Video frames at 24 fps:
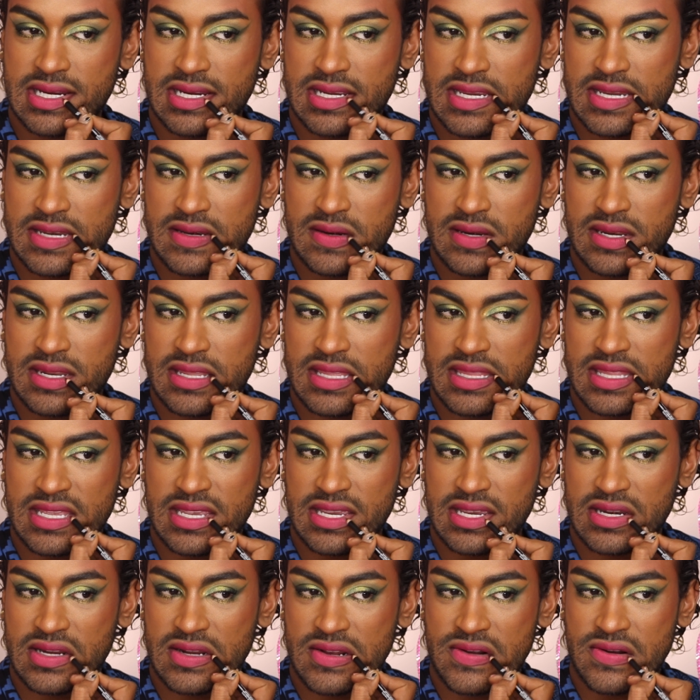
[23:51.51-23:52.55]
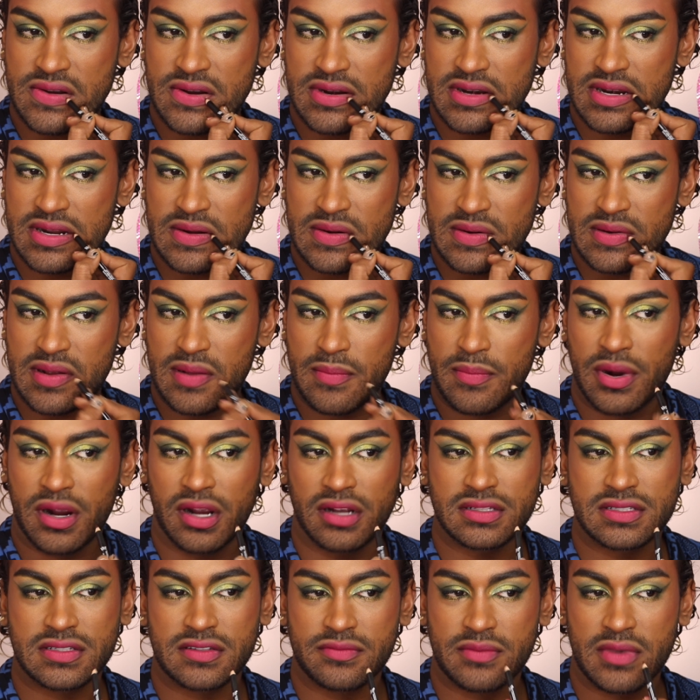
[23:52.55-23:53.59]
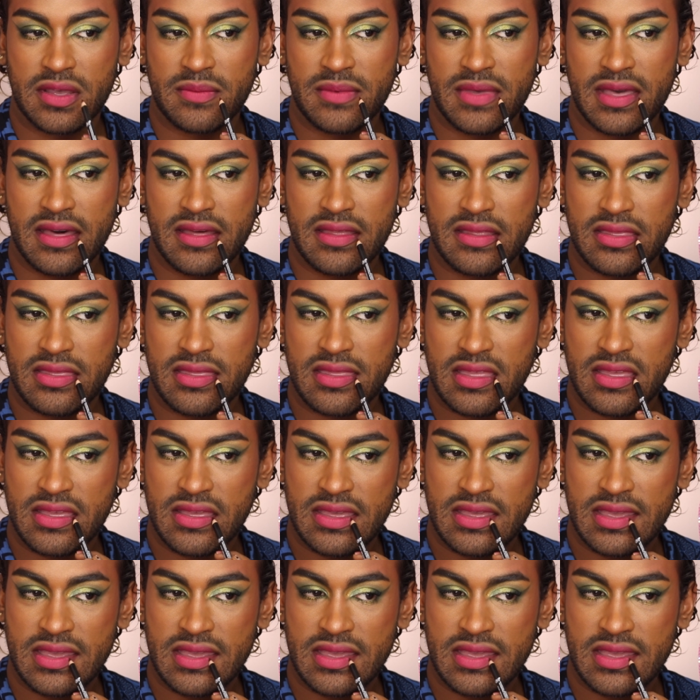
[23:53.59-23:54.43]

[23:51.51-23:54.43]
in the inner corner parts of my mouth